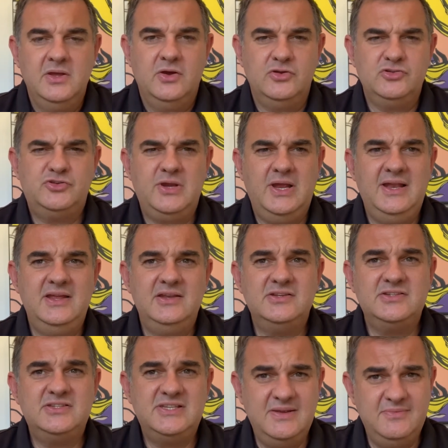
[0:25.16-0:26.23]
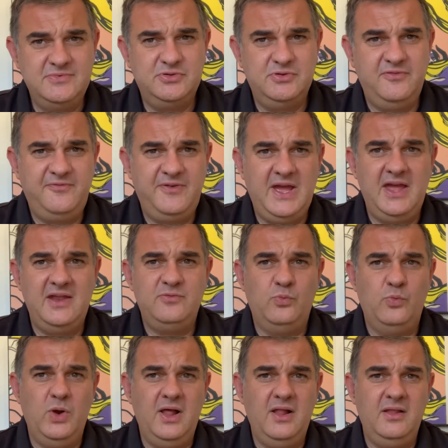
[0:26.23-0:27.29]
Australia does seem to have fared
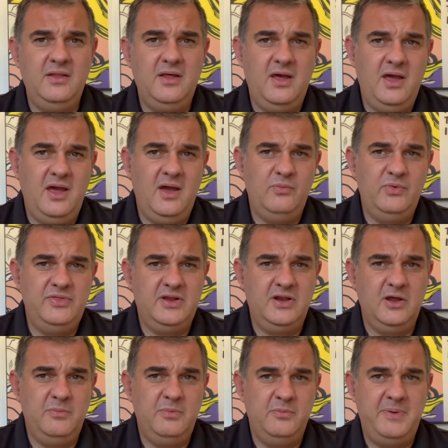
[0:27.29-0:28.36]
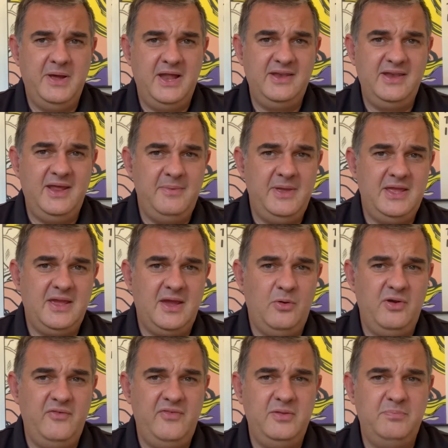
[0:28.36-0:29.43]
well with the global pandemic,
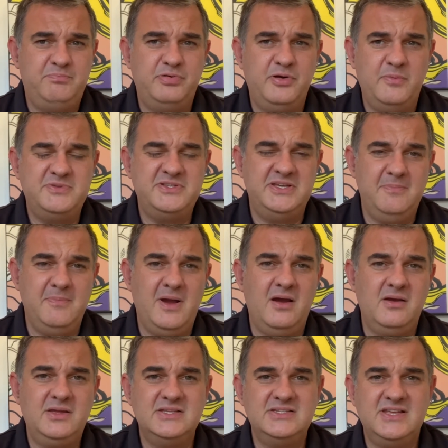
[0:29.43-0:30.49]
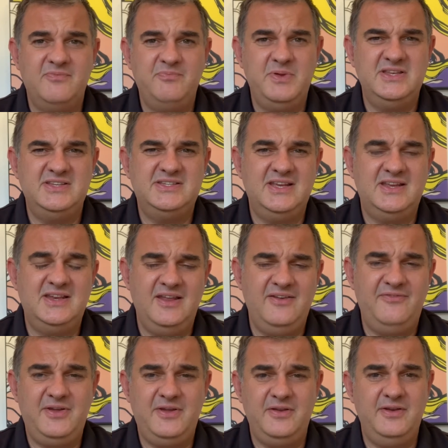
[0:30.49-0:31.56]
however the property markets have been
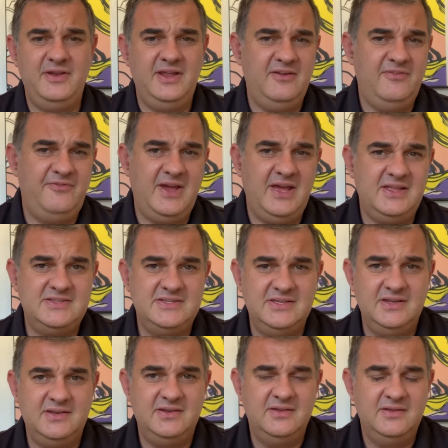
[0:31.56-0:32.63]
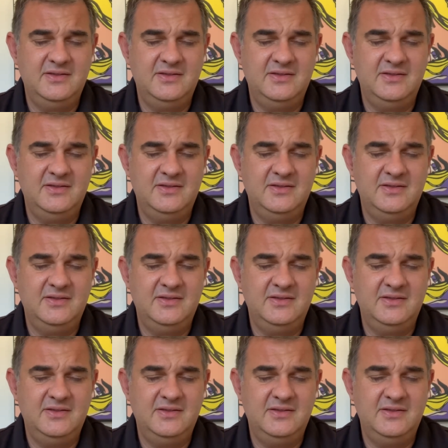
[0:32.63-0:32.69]
significantly affected.